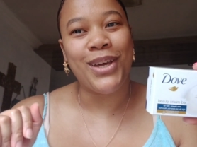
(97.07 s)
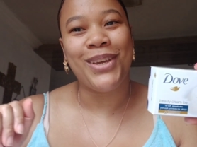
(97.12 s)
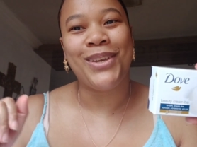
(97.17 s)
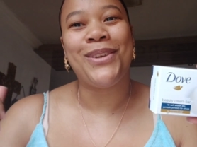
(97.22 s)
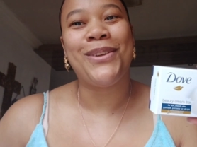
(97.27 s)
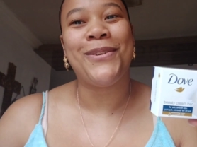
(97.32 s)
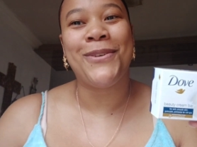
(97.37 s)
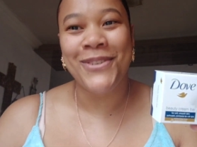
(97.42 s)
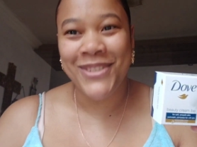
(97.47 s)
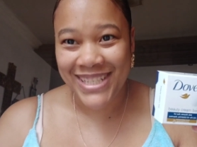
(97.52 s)

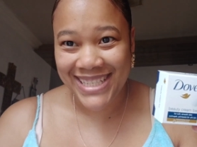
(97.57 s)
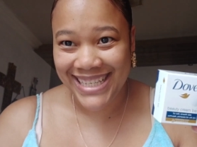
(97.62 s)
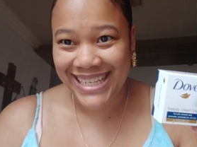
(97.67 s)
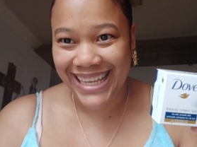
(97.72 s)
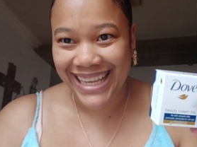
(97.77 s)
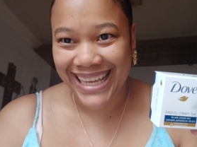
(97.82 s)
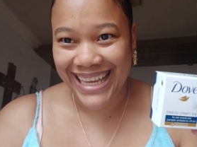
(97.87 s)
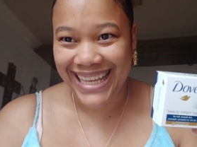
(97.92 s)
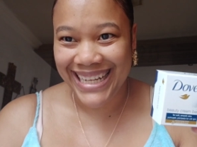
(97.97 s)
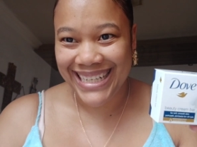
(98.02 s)

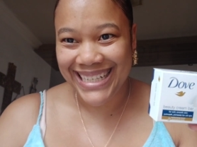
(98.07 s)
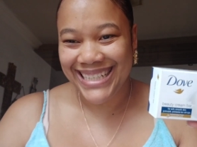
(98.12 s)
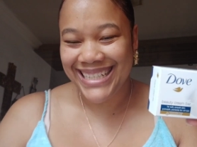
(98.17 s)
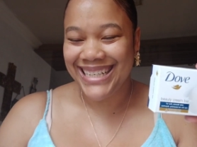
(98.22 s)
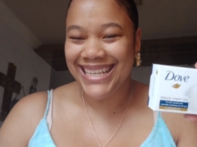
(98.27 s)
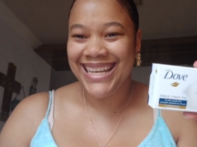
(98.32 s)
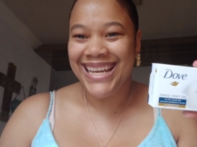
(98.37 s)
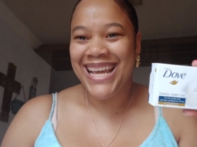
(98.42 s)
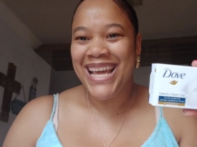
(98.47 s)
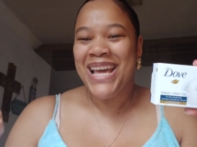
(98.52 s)
using it
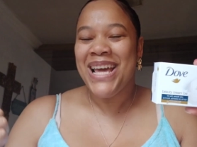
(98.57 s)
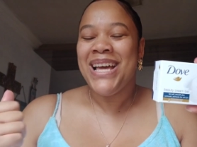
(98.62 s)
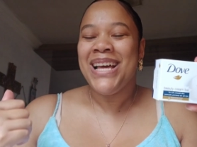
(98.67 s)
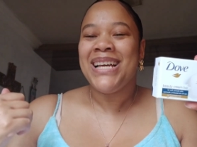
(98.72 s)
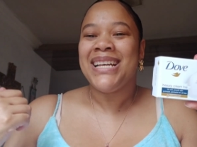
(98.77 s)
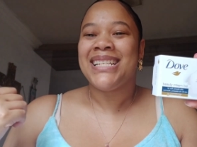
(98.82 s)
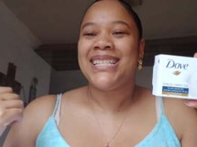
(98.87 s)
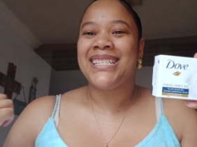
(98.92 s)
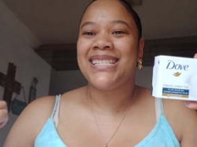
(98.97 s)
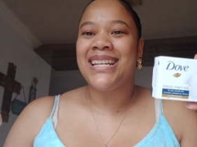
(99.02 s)

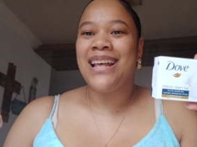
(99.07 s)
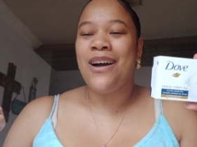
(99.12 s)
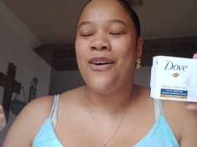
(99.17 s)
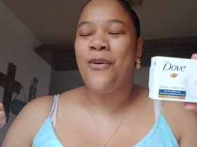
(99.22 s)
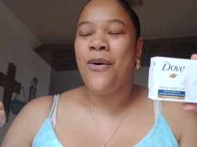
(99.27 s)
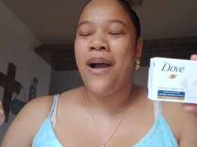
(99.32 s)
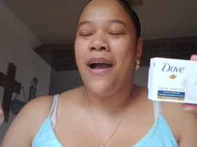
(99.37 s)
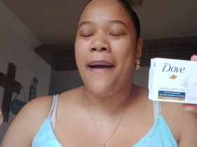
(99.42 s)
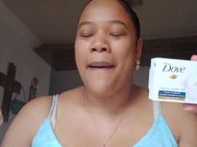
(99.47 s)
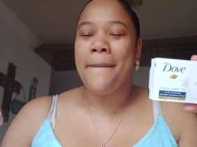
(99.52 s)

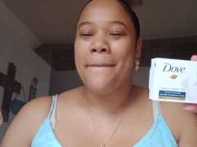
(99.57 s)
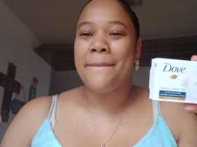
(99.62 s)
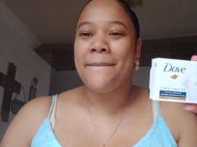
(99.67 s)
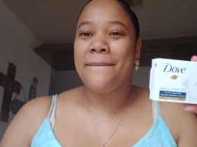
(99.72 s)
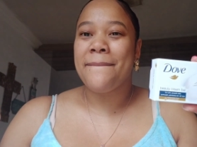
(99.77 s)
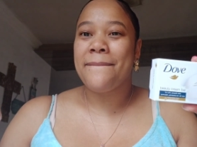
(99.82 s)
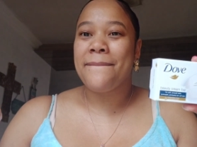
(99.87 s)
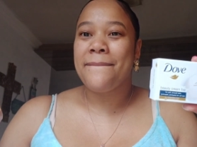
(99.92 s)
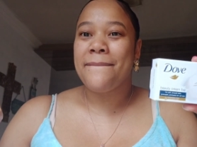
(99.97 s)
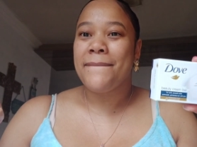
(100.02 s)
so
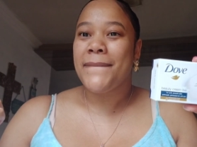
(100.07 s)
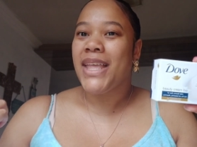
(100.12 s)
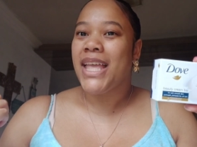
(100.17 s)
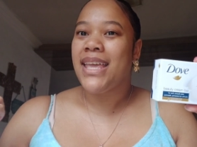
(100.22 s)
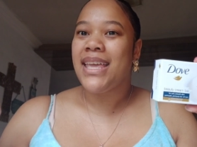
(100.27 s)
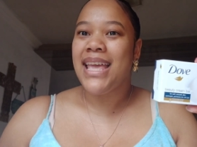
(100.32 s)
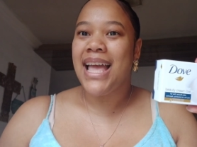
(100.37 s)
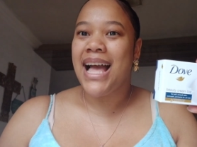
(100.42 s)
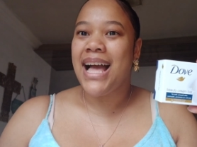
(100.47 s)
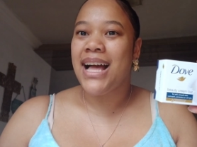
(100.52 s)
um
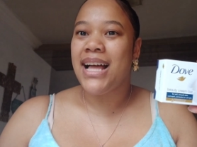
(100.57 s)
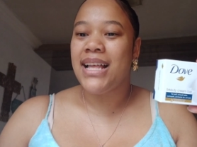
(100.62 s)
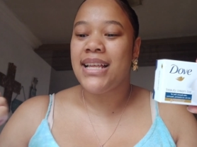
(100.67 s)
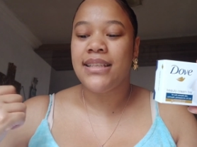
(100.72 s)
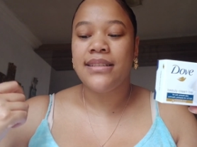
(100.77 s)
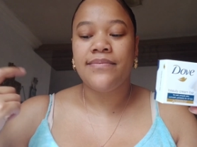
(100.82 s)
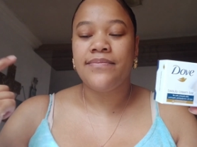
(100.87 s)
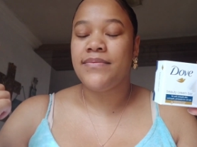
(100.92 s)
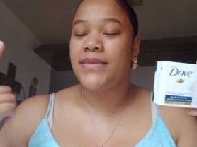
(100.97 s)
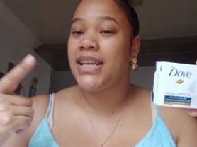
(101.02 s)
yeah
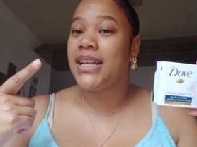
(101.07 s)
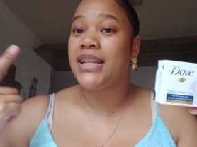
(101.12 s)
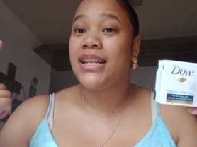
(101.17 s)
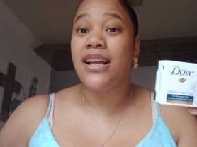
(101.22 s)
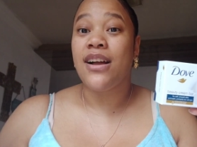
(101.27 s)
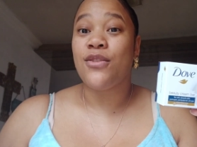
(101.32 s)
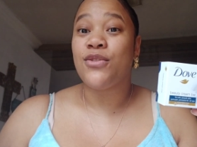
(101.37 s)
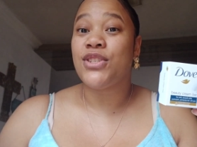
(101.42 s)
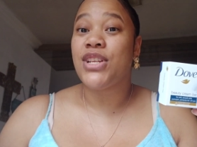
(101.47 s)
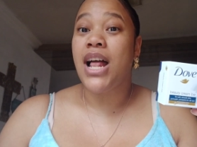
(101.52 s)
it
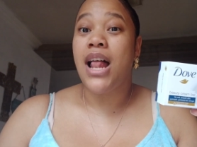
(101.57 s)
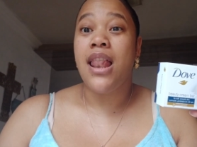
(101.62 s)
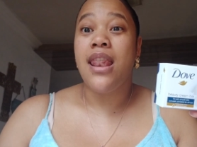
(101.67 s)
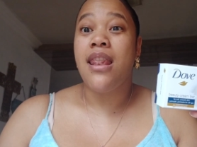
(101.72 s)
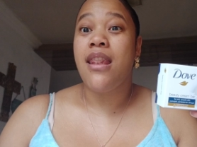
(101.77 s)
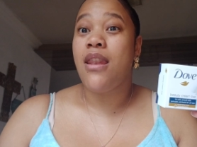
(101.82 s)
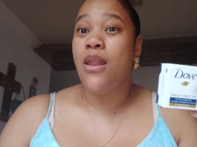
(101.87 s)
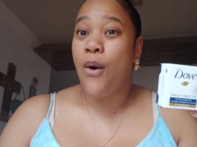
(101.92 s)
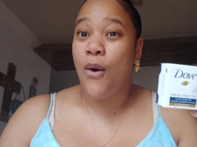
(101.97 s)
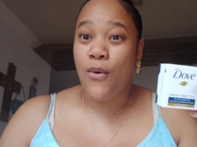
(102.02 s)
goes a
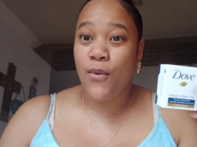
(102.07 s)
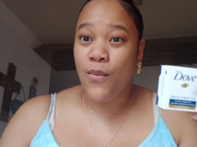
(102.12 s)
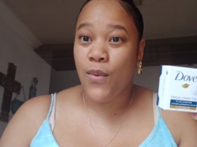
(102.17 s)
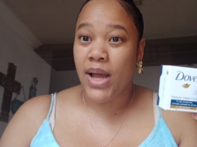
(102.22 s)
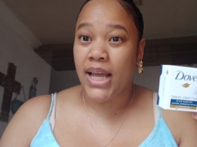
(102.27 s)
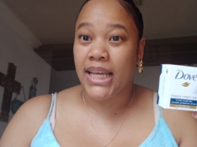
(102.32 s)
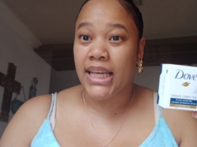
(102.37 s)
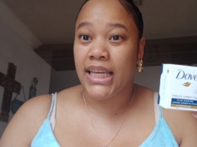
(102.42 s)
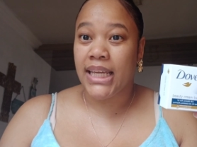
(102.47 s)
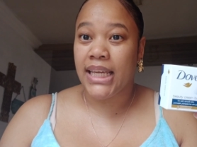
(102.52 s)
long
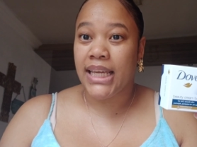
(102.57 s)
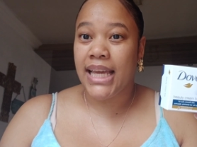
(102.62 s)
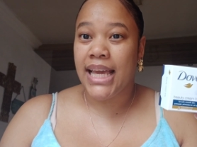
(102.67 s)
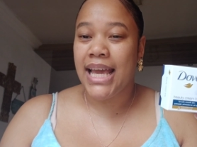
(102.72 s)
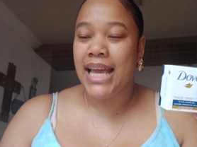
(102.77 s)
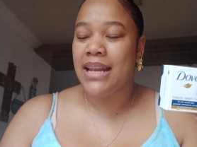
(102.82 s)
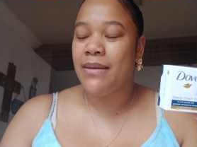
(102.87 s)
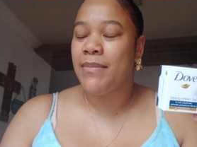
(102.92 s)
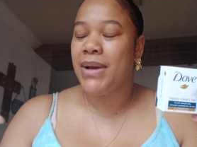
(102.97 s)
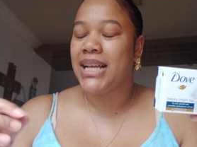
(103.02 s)
way
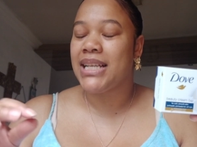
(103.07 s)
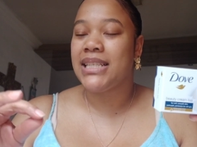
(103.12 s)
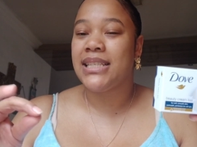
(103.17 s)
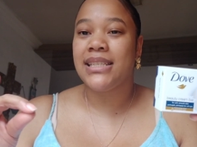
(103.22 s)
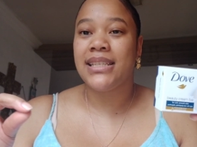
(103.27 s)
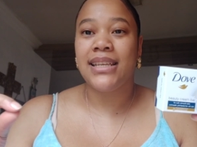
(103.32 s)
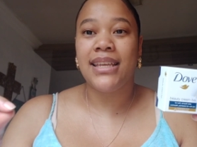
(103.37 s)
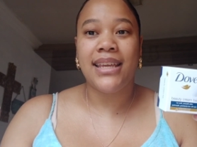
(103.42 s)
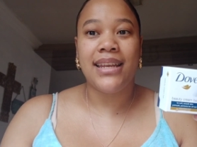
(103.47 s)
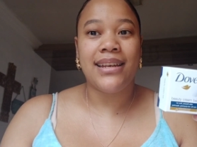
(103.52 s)
and my
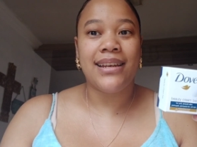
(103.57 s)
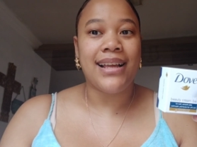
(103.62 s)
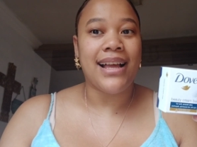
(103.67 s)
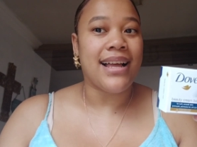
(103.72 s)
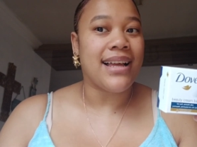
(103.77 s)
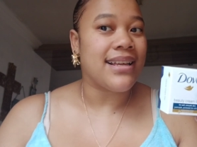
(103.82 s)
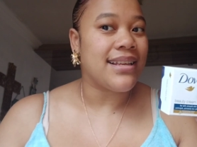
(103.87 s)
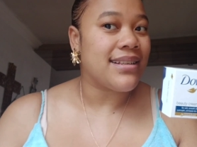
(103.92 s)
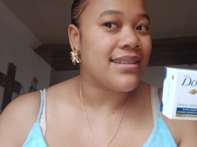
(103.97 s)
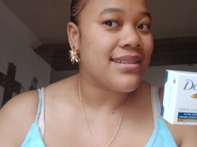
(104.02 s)
skin
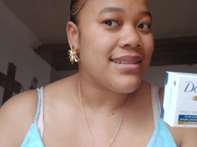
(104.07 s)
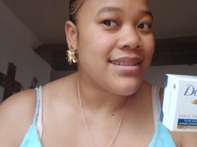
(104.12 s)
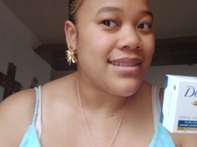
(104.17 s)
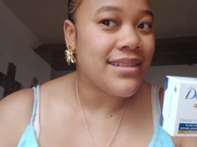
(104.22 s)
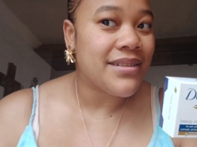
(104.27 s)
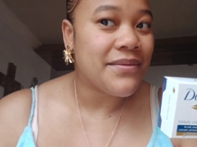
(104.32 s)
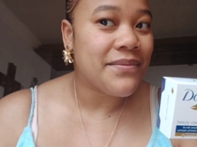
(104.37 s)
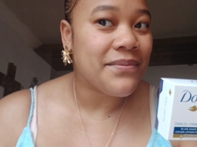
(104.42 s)
guys